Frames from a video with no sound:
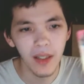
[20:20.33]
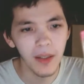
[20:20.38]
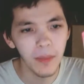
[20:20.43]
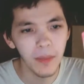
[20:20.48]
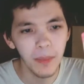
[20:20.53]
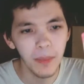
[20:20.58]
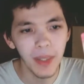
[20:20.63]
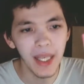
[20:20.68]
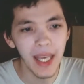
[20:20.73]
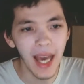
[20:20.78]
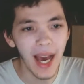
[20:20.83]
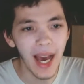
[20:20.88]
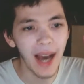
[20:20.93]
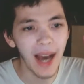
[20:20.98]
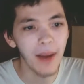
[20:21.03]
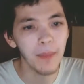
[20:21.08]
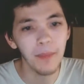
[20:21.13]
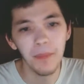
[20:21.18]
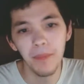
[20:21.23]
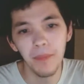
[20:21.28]
But
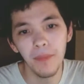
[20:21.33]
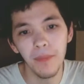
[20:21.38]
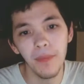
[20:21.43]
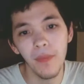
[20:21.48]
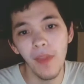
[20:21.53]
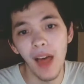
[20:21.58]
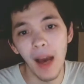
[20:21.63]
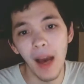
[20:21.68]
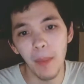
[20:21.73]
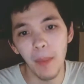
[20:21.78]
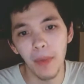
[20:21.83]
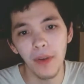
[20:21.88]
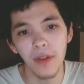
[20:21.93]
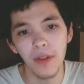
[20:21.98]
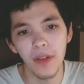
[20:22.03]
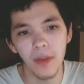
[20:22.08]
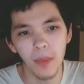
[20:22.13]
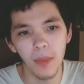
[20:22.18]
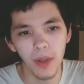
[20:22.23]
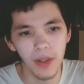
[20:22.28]
yeah, that
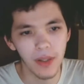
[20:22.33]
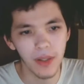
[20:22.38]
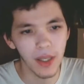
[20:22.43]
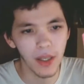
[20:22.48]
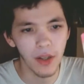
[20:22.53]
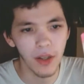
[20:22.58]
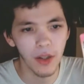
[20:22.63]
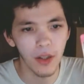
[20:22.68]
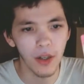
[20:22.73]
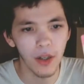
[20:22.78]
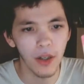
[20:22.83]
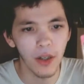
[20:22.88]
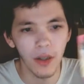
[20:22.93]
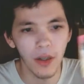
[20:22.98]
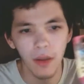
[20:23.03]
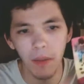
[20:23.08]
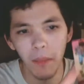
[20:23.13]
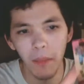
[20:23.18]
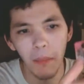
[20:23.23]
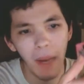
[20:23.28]
person in
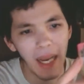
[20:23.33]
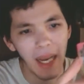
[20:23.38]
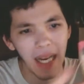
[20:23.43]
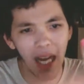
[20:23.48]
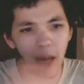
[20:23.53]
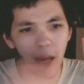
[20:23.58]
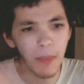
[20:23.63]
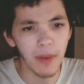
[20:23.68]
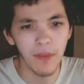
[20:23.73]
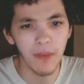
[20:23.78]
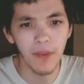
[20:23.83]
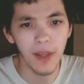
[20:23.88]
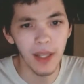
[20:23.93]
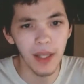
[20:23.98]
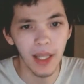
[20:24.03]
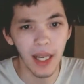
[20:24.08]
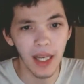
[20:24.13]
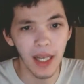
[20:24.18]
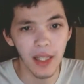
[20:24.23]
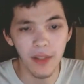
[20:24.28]
particular might not be
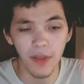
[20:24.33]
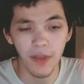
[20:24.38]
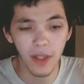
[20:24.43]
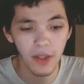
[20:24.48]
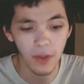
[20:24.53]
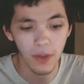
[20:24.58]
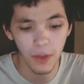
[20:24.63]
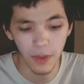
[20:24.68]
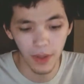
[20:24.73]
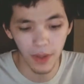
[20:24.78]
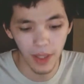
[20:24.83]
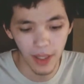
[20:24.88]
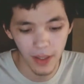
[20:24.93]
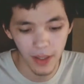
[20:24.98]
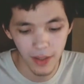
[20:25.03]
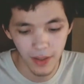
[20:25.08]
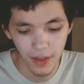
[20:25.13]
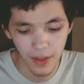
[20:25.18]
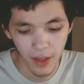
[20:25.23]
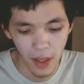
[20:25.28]
feeling as
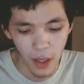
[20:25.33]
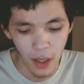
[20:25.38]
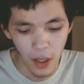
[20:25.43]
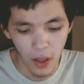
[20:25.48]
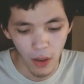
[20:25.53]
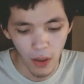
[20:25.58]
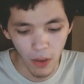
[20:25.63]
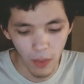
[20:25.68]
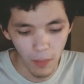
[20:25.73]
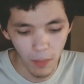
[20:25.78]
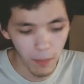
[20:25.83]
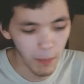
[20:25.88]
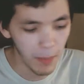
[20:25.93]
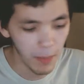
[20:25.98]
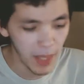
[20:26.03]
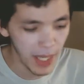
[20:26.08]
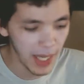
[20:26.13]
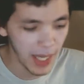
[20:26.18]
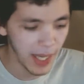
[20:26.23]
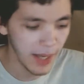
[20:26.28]
victorious,
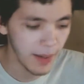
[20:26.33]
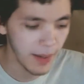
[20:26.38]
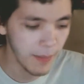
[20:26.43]
but